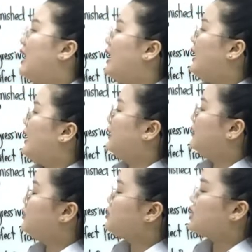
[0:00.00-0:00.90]

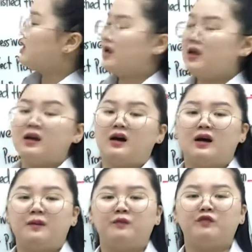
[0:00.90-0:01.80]
And usually,
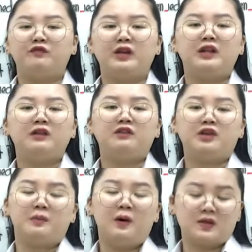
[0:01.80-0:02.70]
when
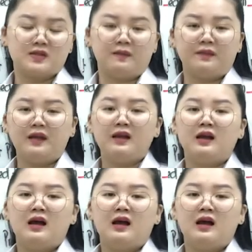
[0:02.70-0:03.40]
we report something,